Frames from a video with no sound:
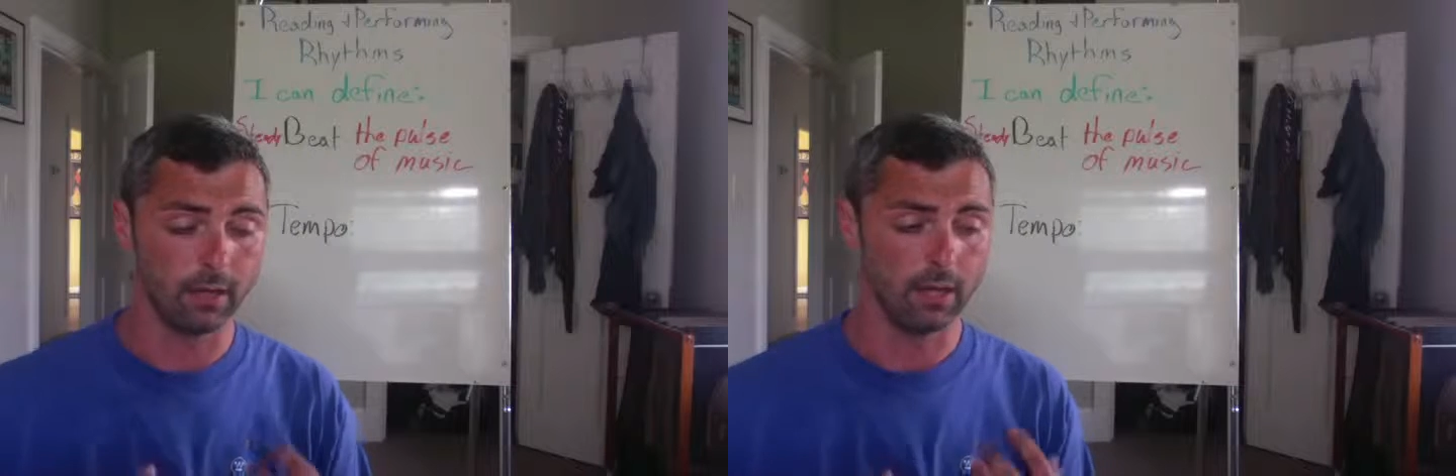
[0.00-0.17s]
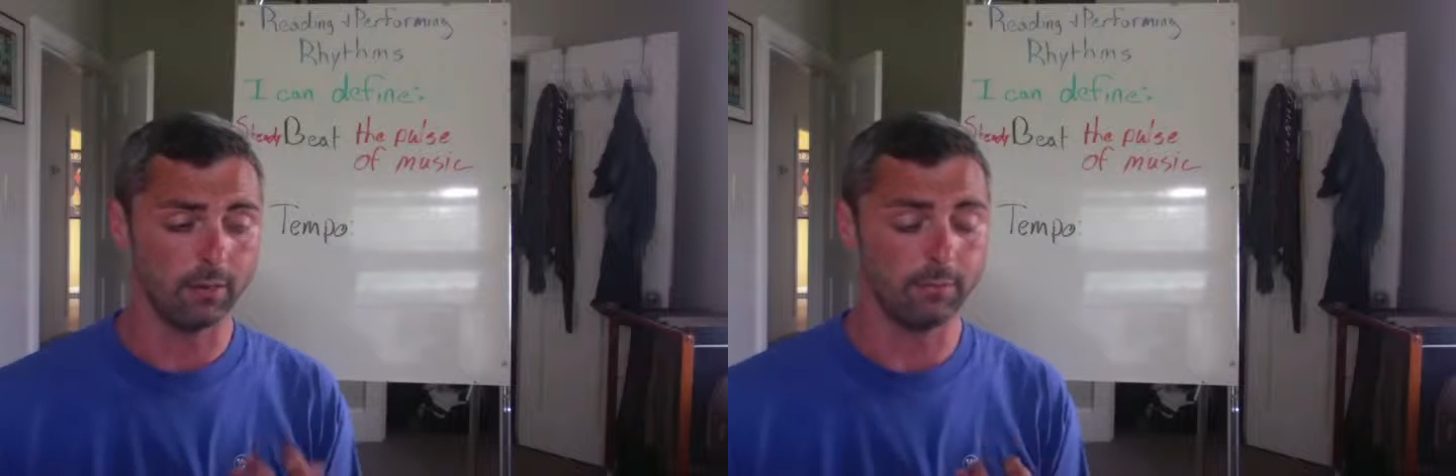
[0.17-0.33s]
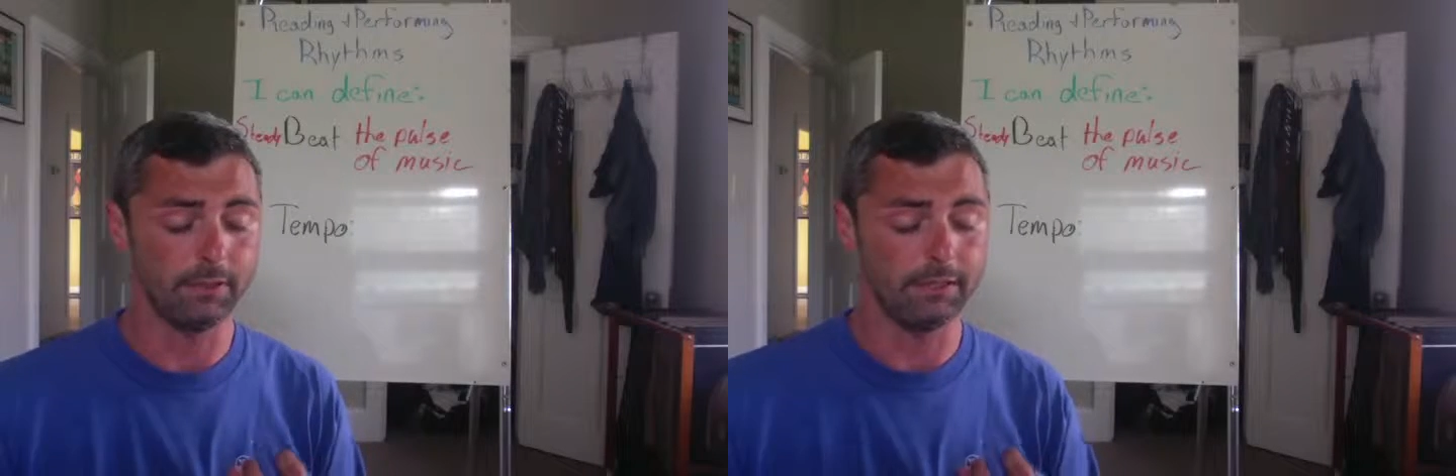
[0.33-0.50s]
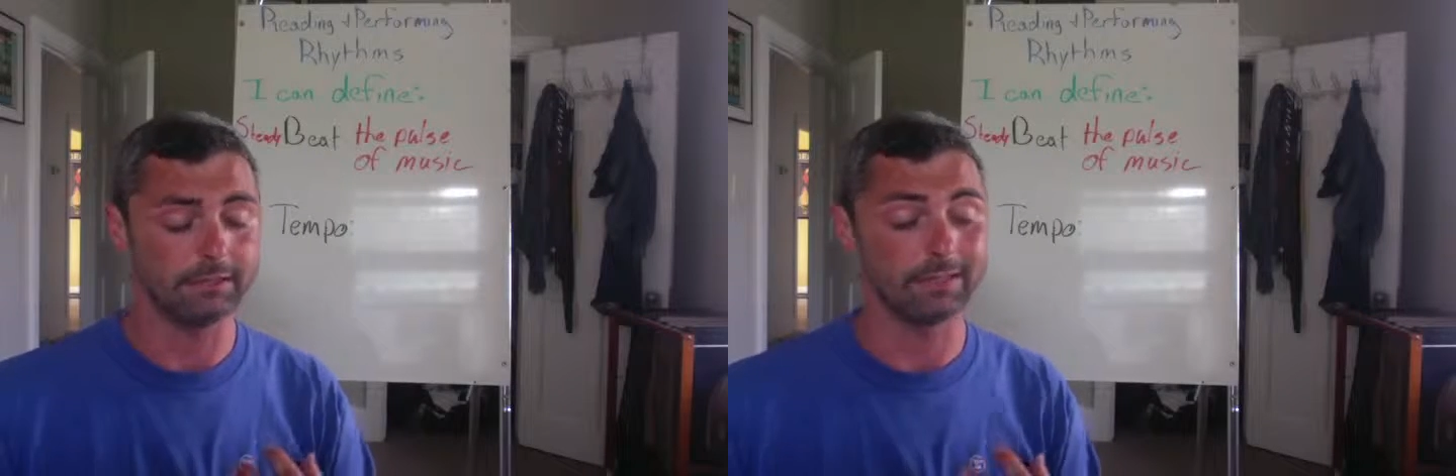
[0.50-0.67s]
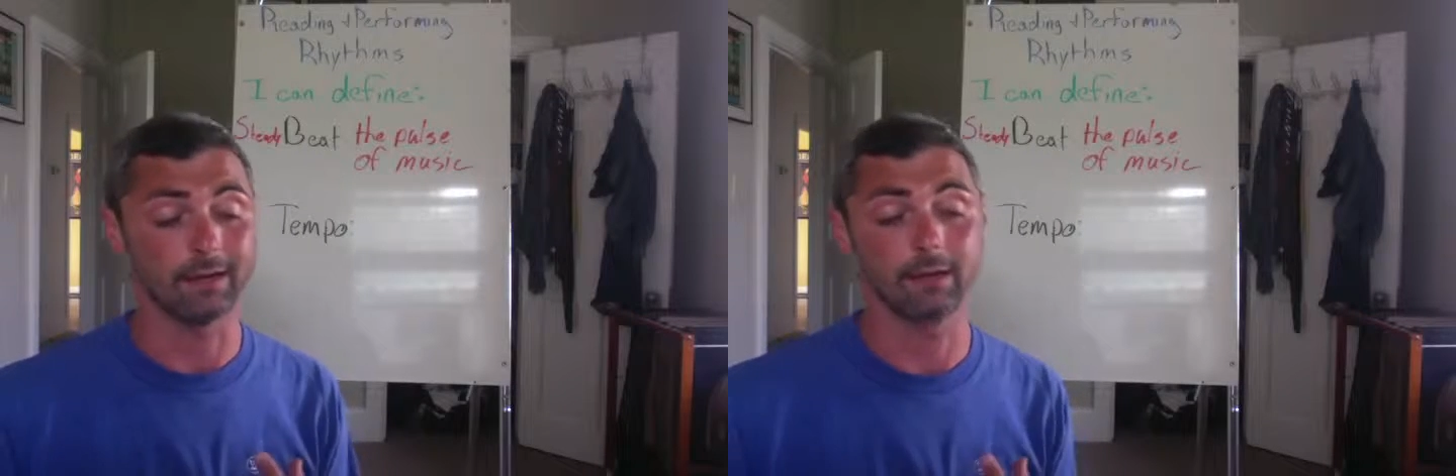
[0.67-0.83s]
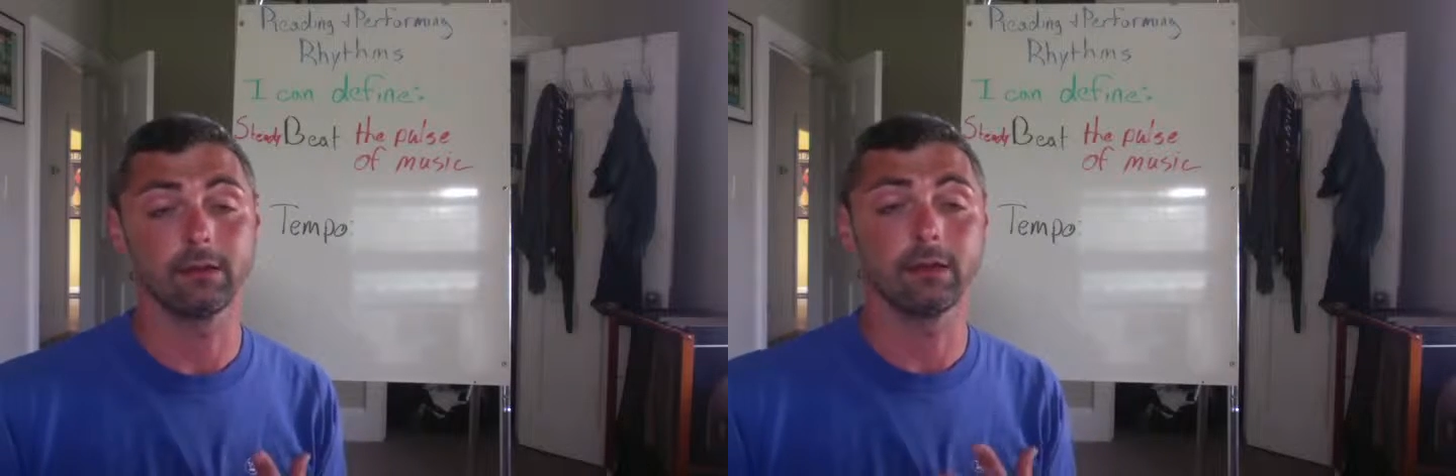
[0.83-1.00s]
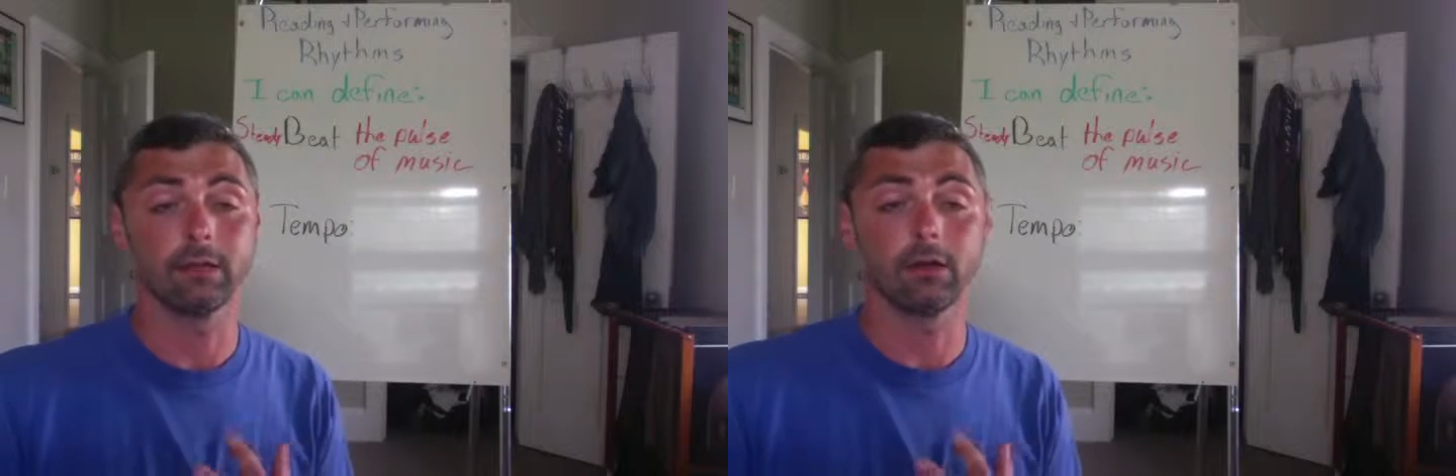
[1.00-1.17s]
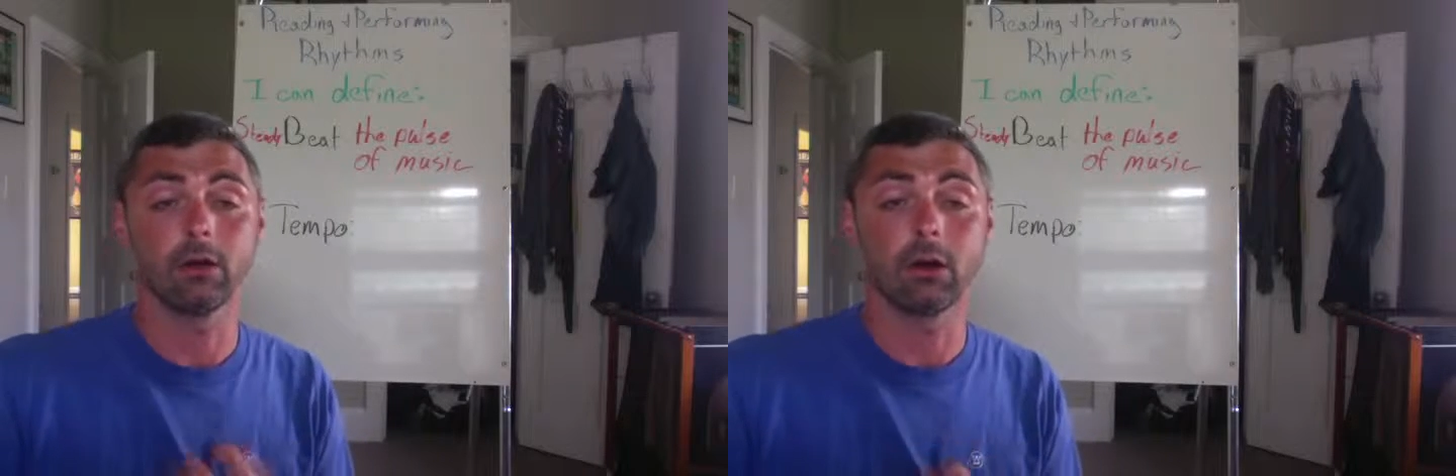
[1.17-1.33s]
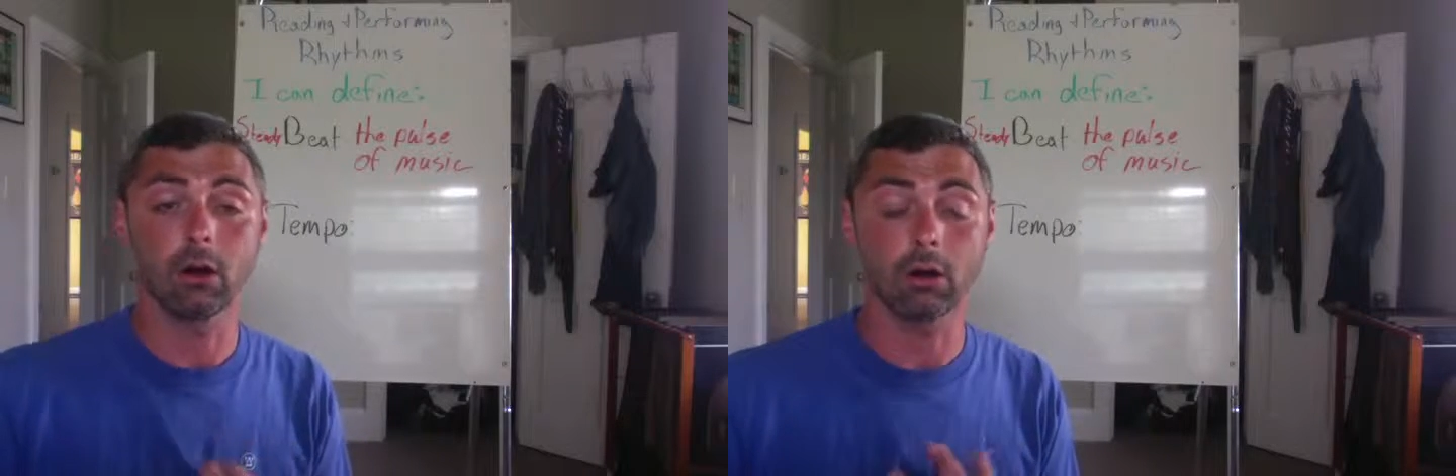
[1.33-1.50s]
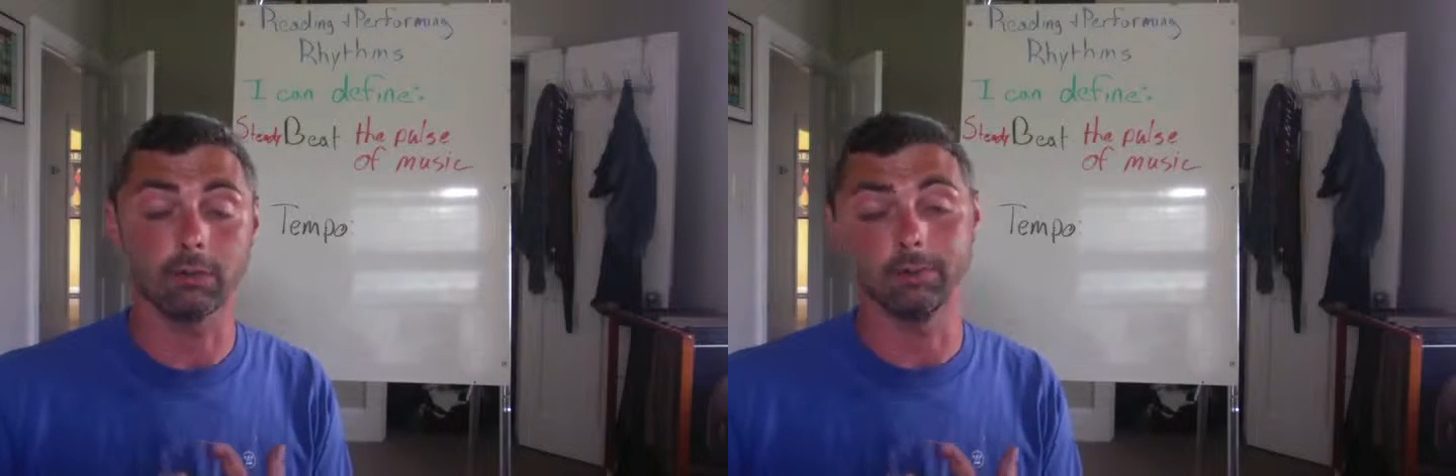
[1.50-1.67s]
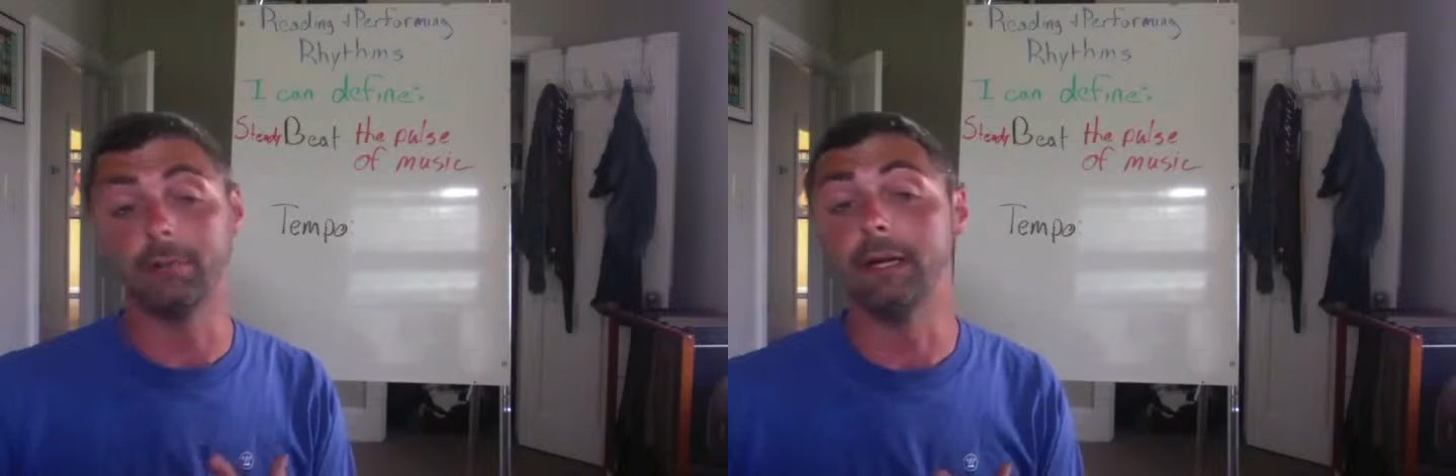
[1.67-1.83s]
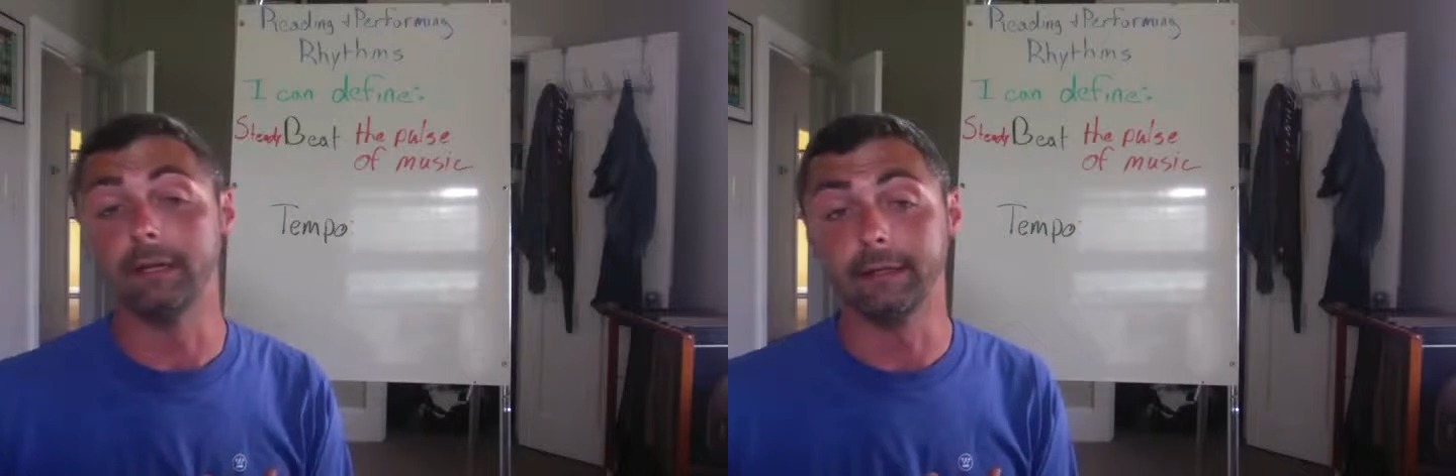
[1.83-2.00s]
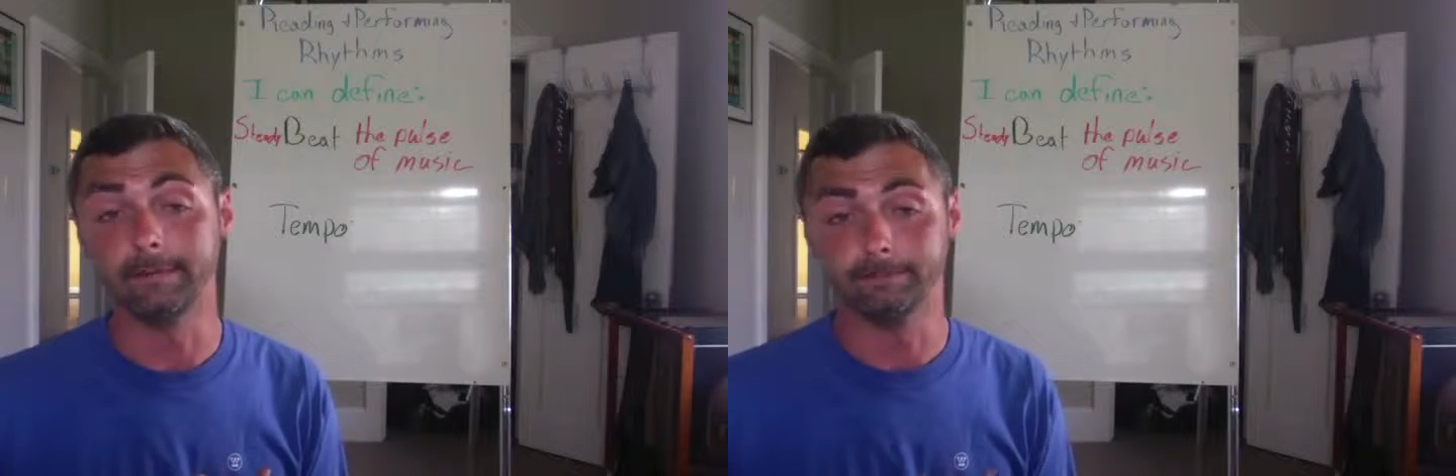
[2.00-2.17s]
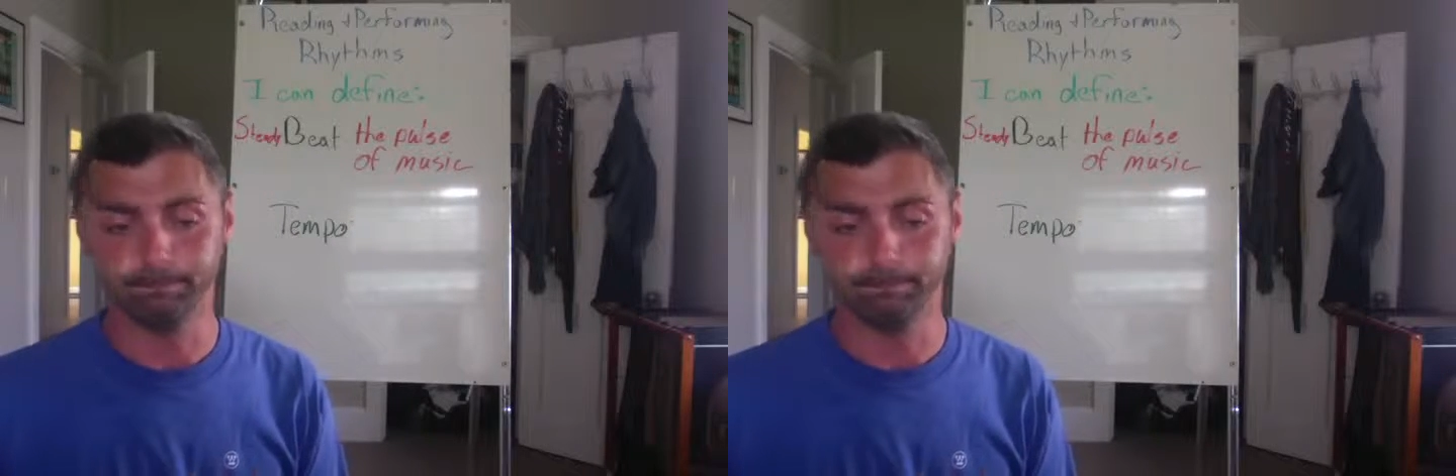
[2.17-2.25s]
the beat is kind of like our heartbeat.